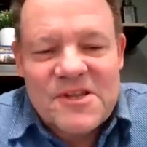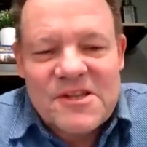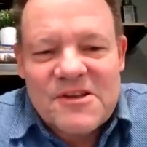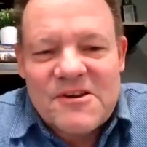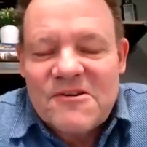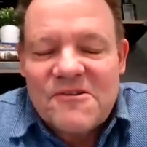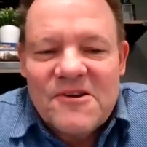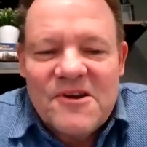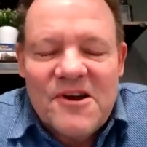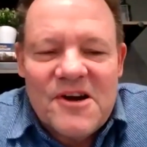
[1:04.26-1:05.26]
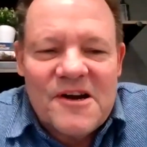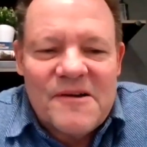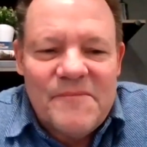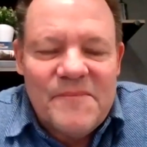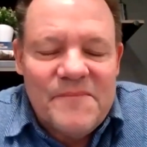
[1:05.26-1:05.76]
when they're
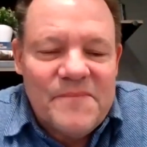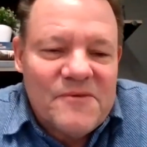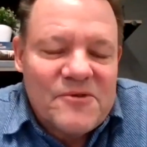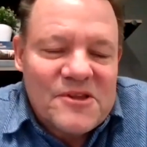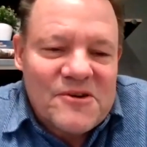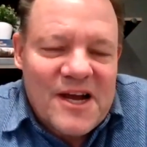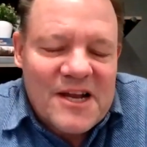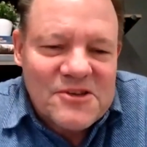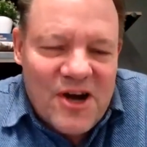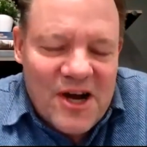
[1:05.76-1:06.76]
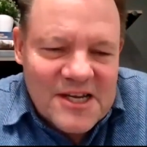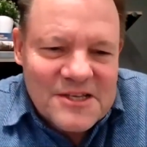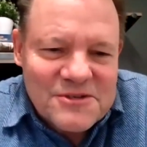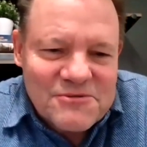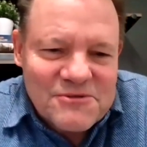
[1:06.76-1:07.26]
not
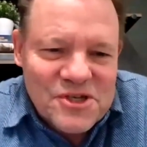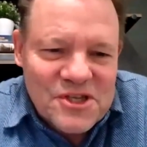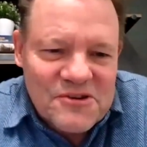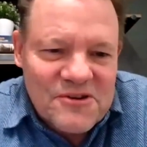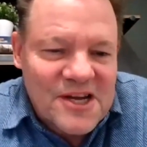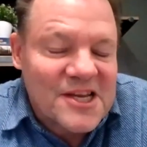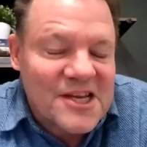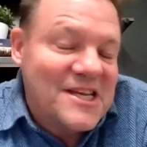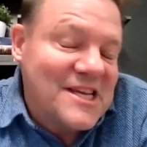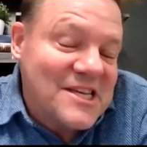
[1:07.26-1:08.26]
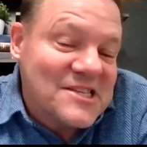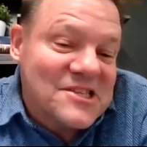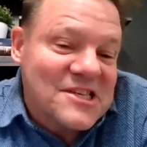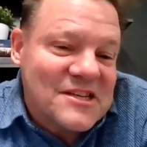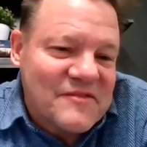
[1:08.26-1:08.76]
talking to each other, I can
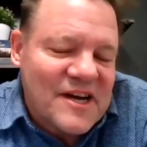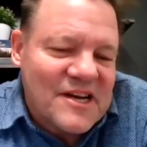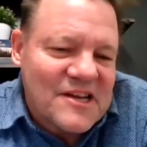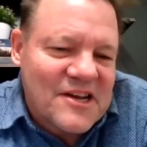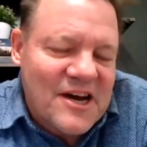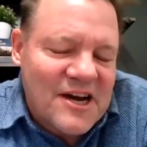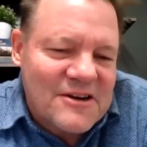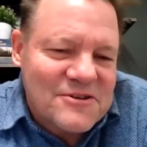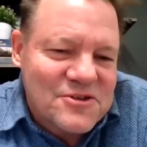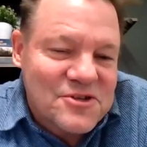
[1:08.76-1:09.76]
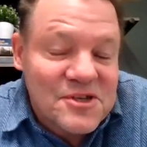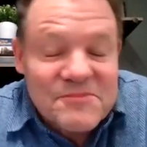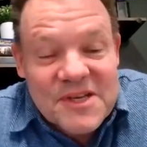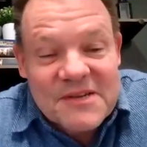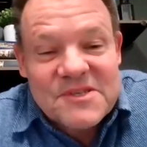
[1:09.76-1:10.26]
easily divide and conquer. So
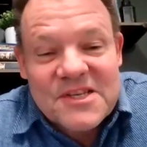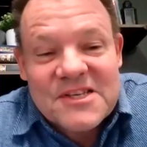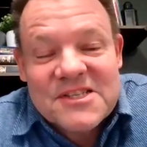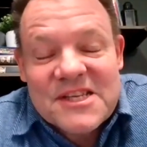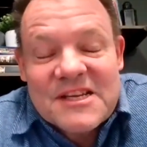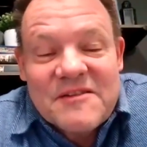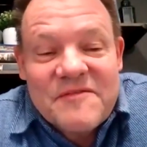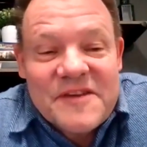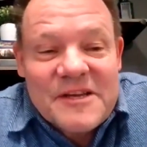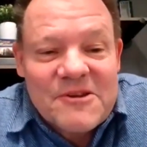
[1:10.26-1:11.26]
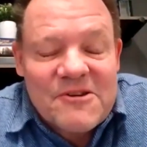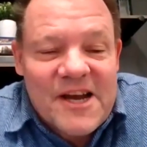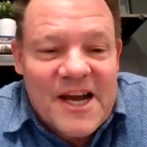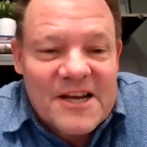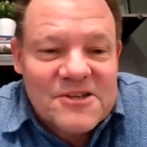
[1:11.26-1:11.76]
sometimes the extended family are
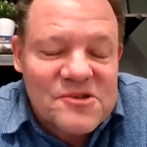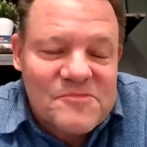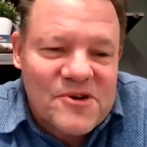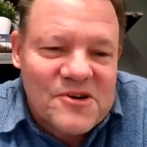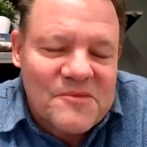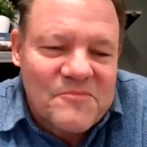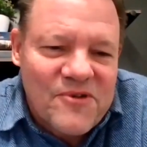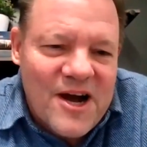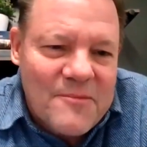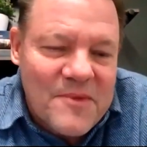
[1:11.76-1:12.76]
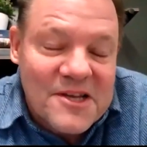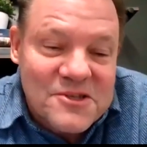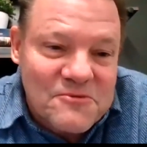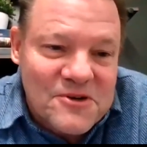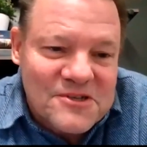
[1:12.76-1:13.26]
actually part of the problem
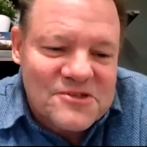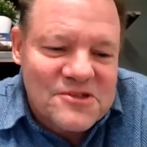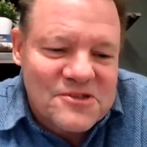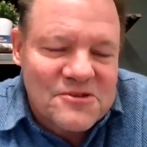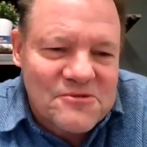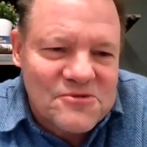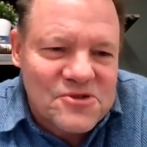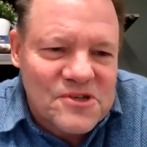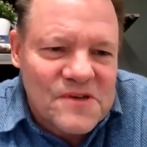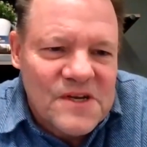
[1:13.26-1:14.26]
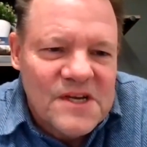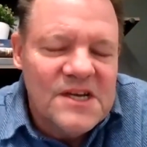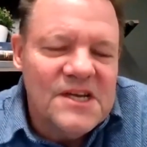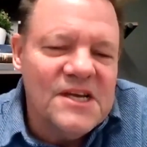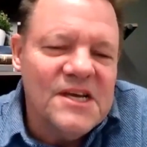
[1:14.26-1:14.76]
as well as the solution.
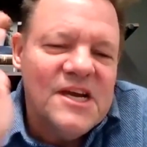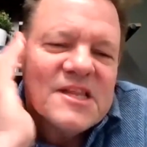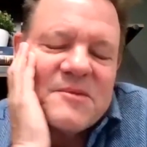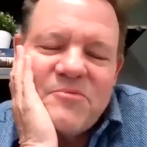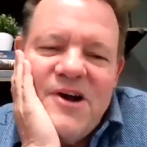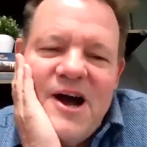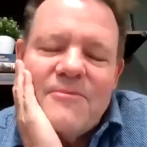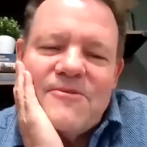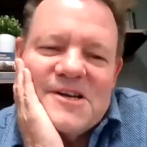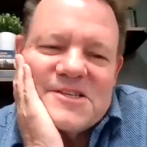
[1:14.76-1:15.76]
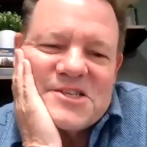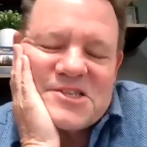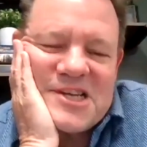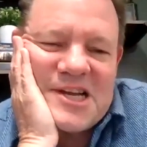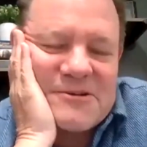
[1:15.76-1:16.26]
The problem
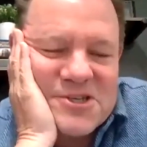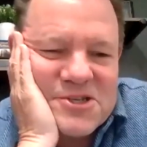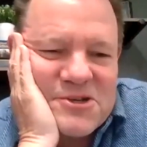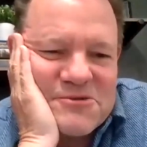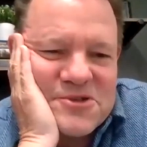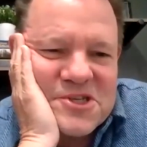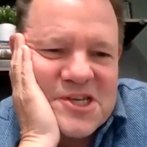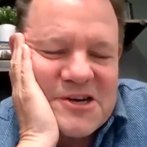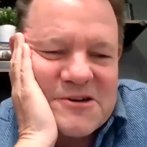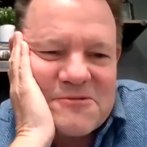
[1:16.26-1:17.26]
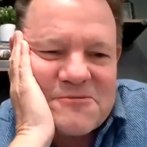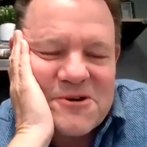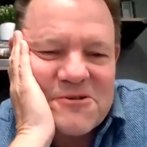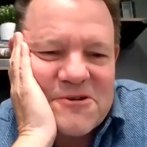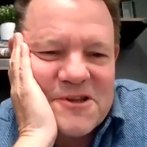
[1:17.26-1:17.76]
is that I was so scared to
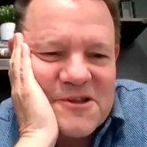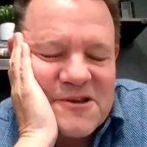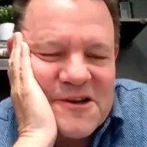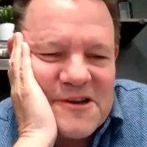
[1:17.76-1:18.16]
work with